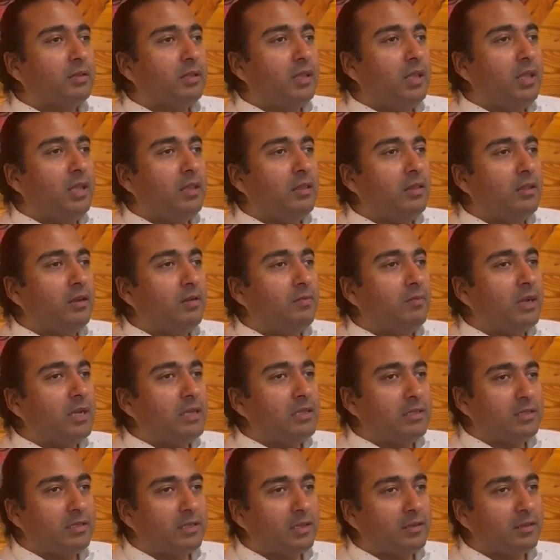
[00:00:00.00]
in their
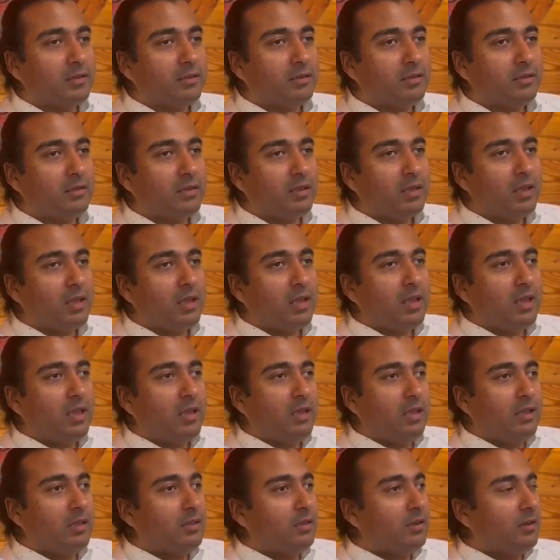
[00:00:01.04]
mindset,
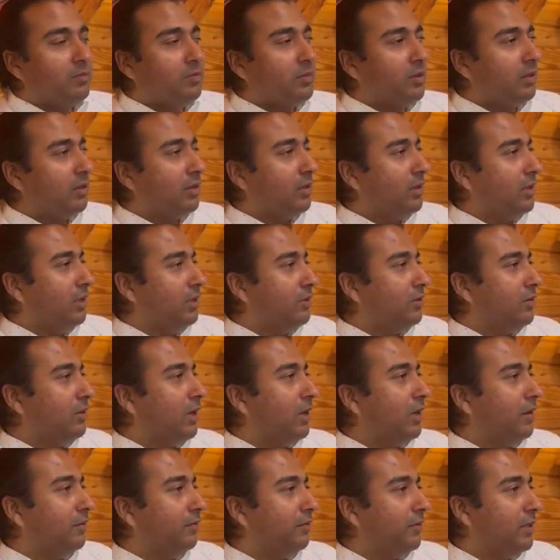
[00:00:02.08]
in their ability to
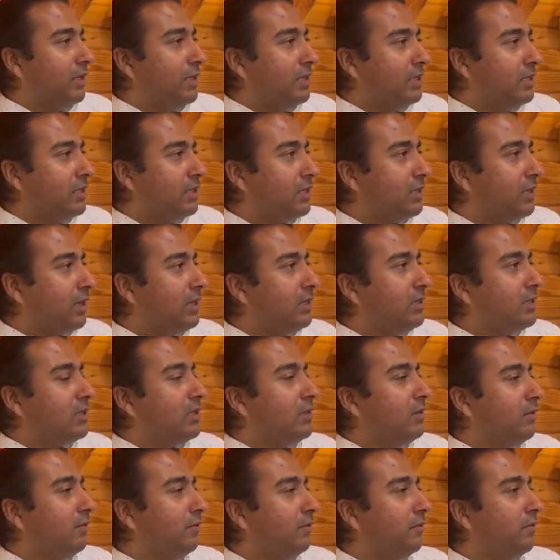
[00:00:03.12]
have
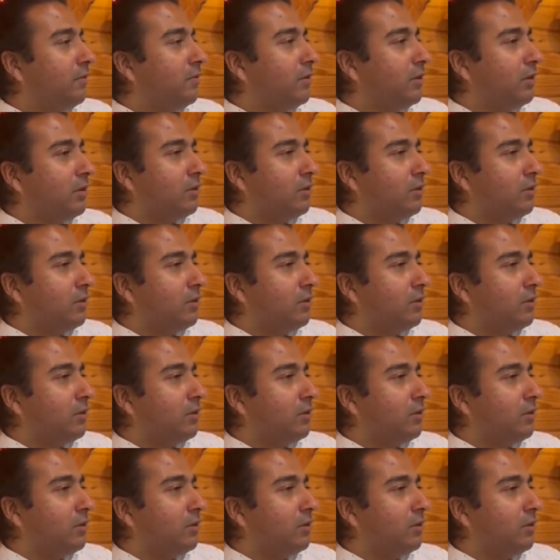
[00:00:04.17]
incisive